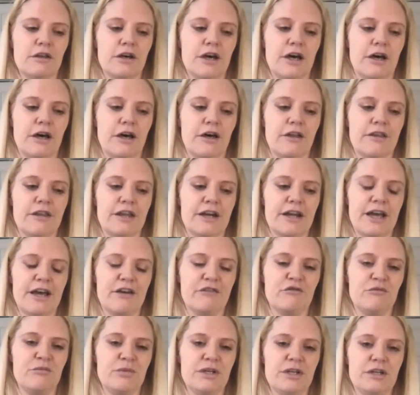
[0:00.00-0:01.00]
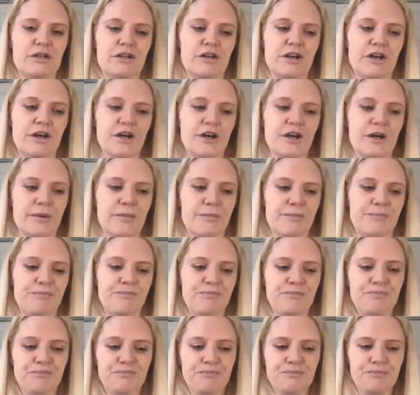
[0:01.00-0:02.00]
that have
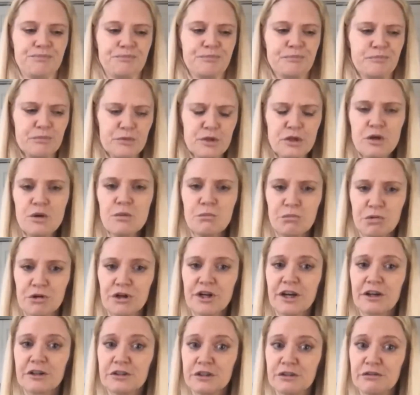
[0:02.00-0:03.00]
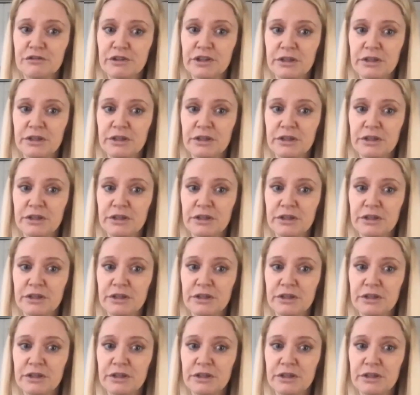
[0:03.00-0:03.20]
been productive in